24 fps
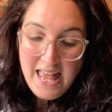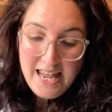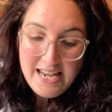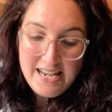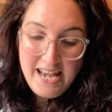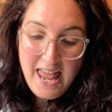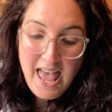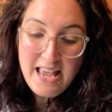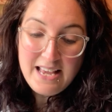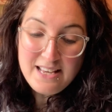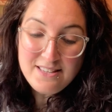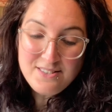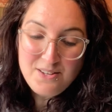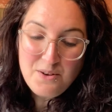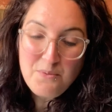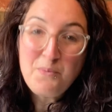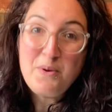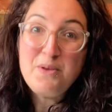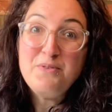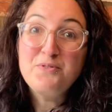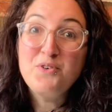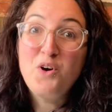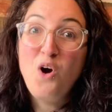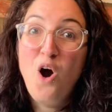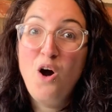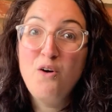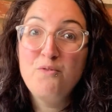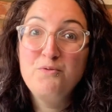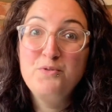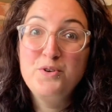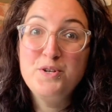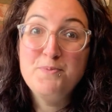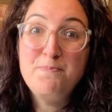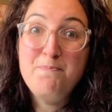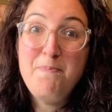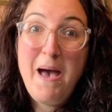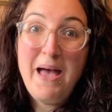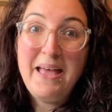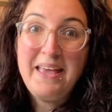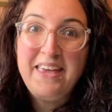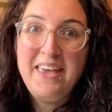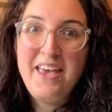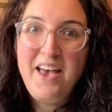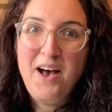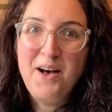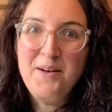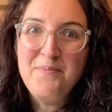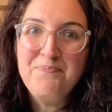Next, we've got
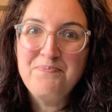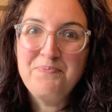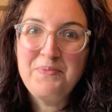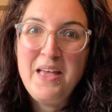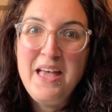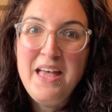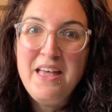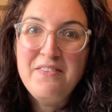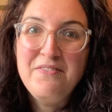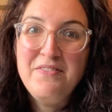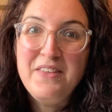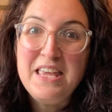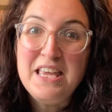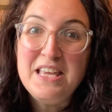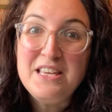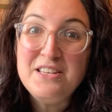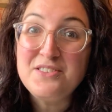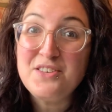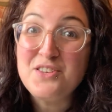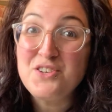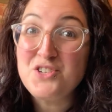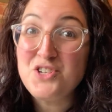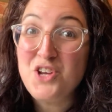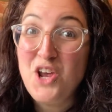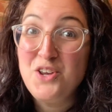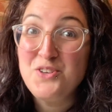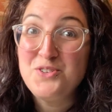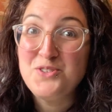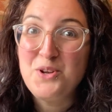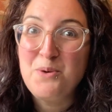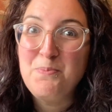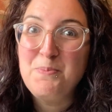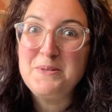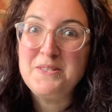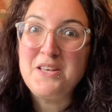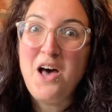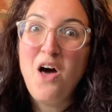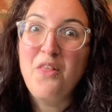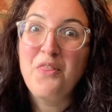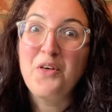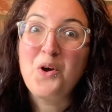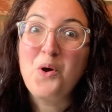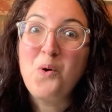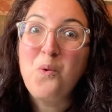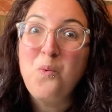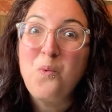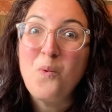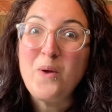Rudbeckia. These showstoppers are
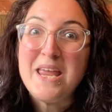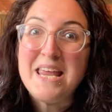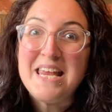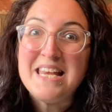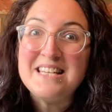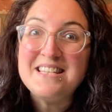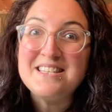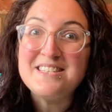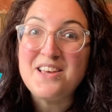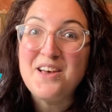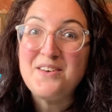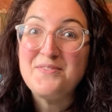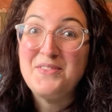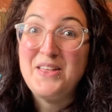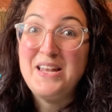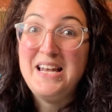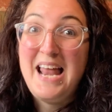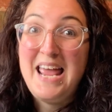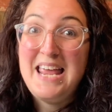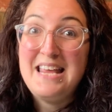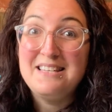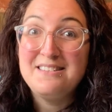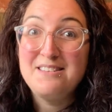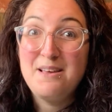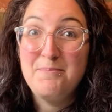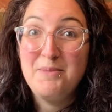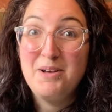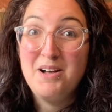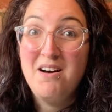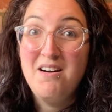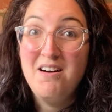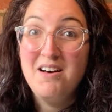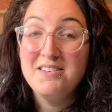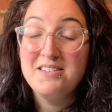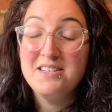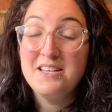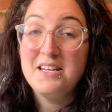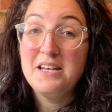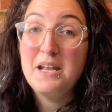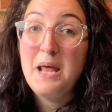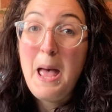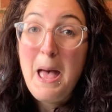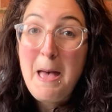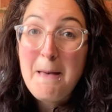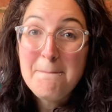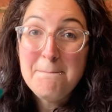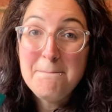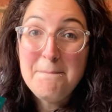the queens of the late summer garden.
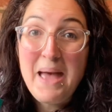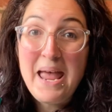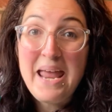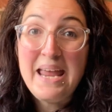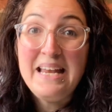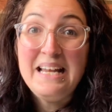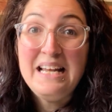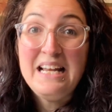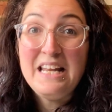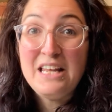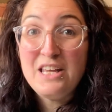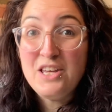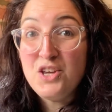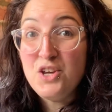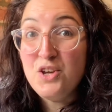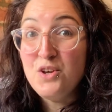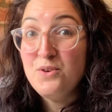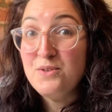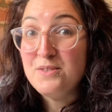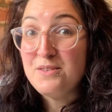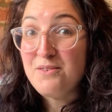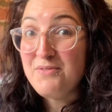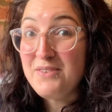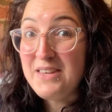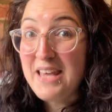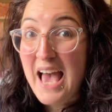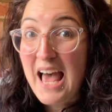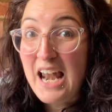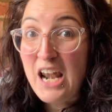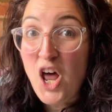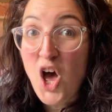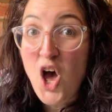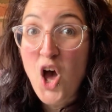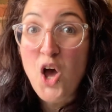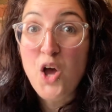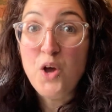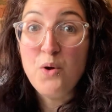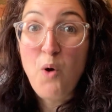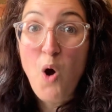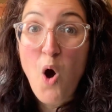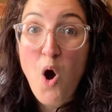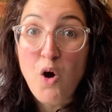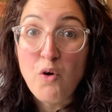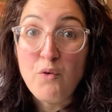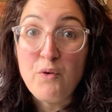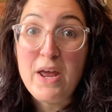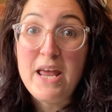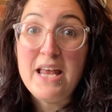Mainly hues of yellow,
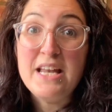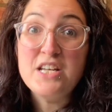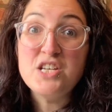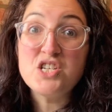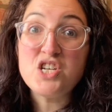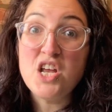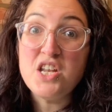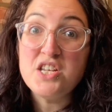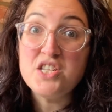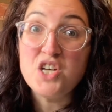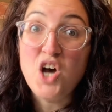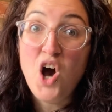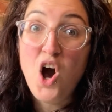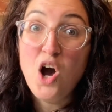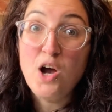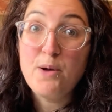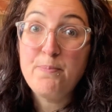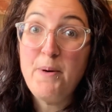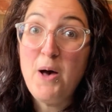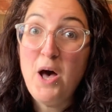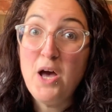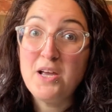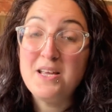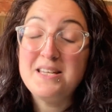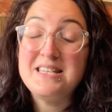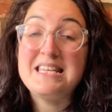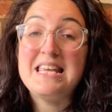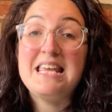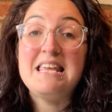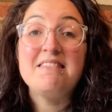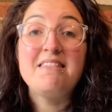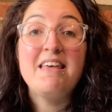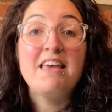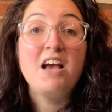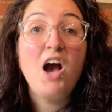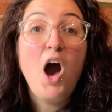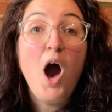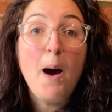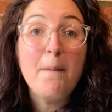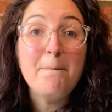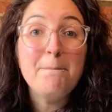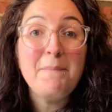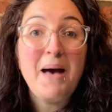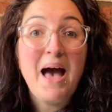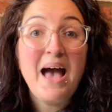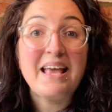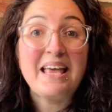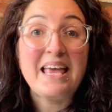orange and dark burgundy, they
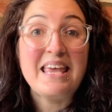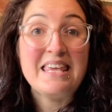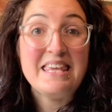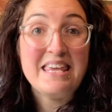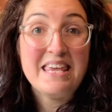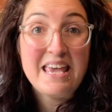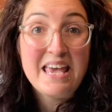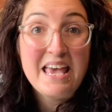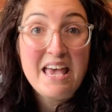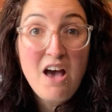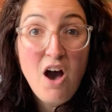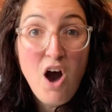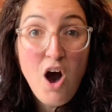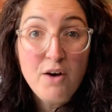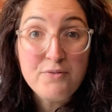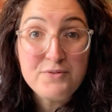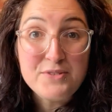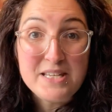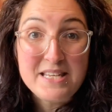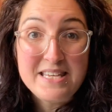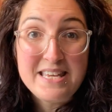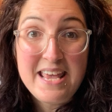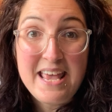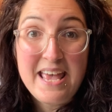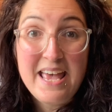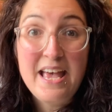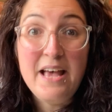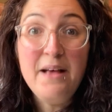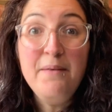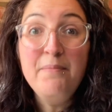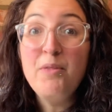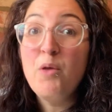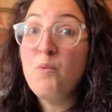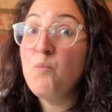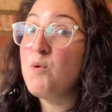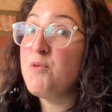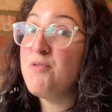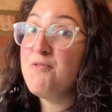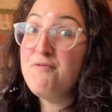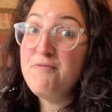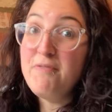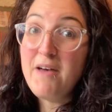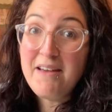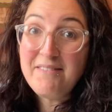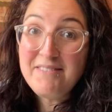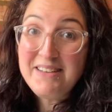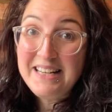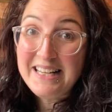come back year after year with
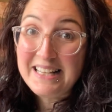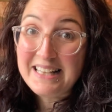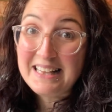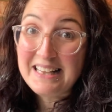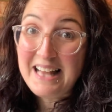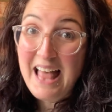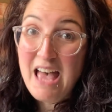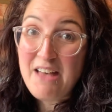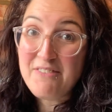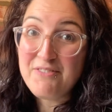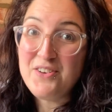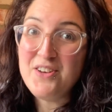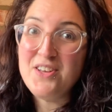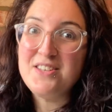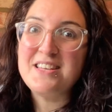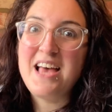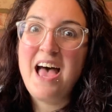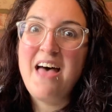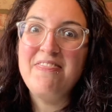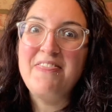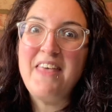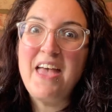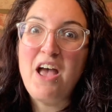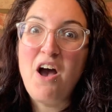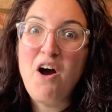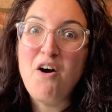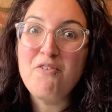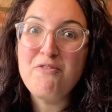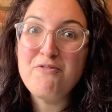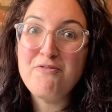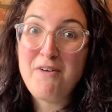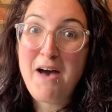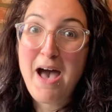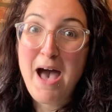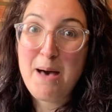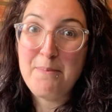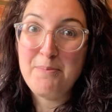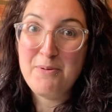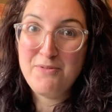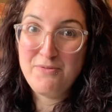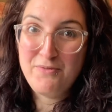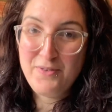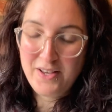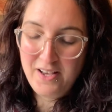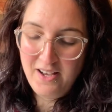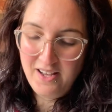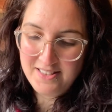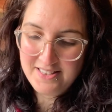very little effort and they are fab
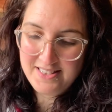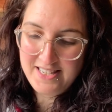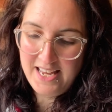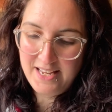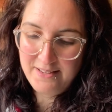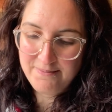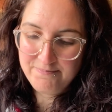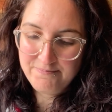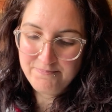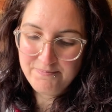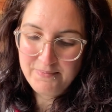for cutting.